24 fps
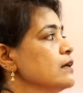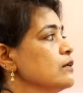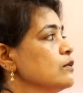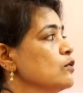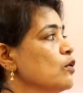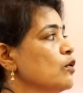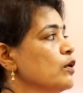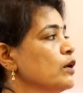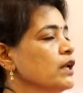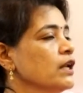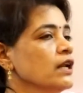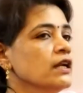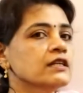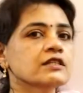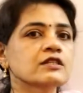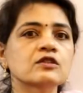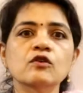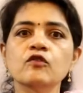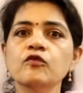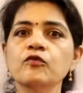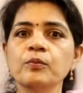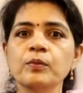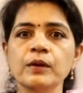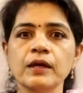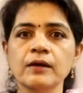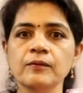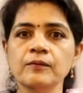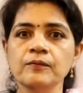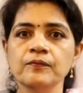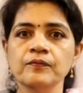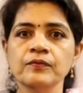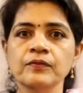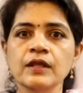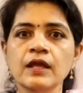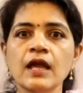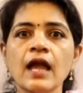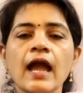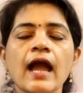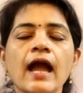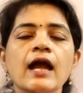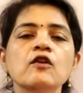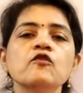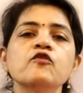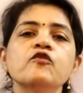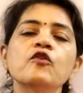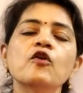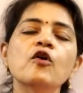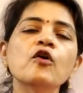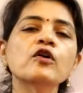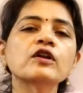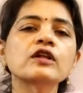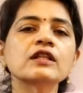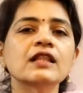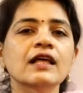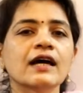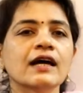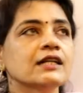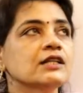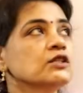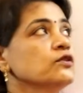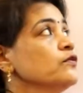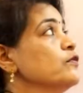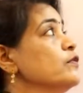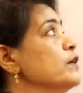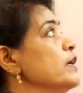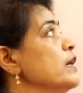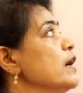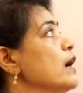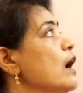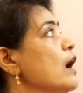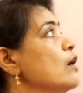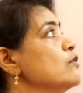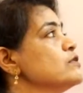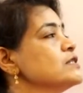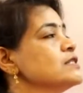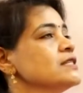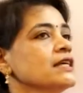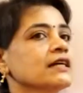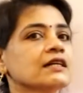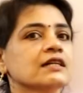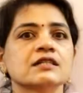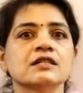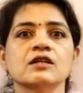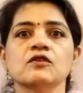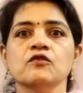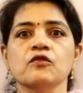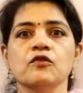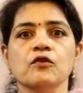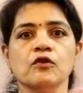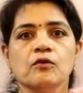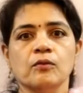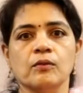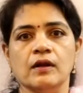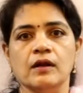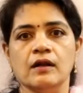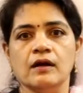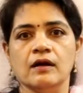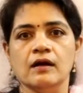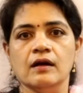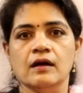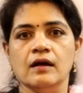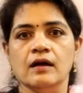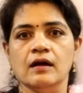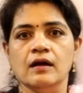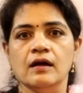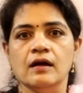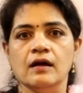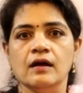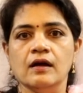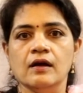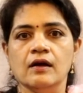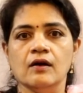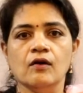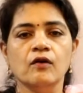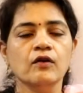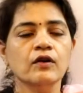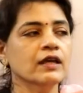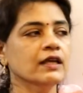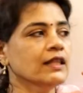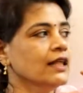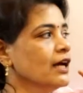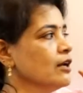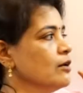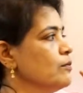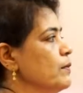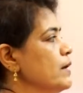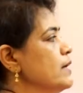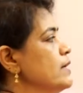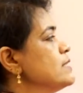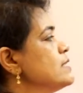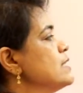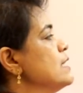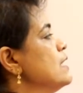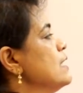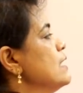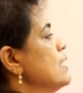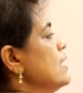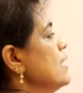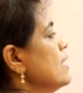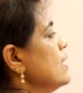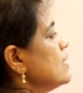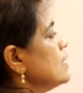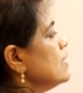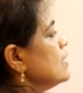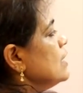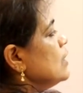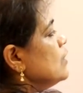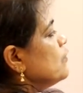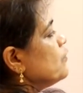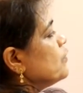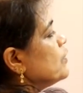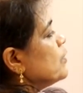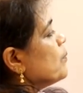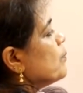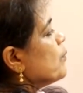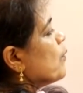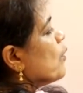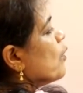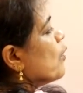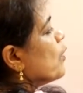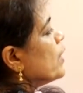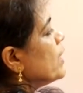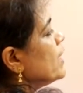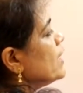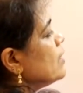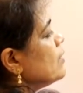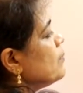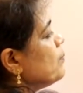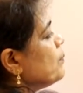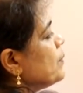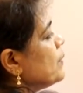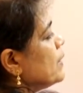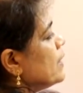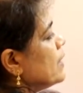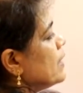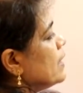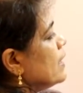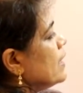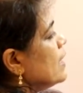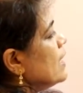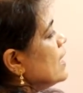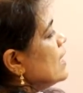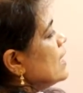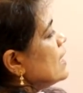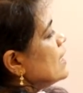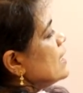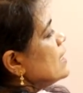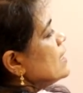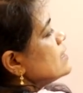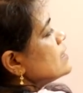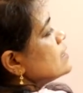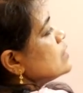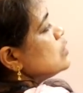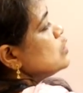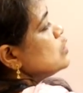coordinates of P. And for that we have section formula. Okay, that means here if the point P is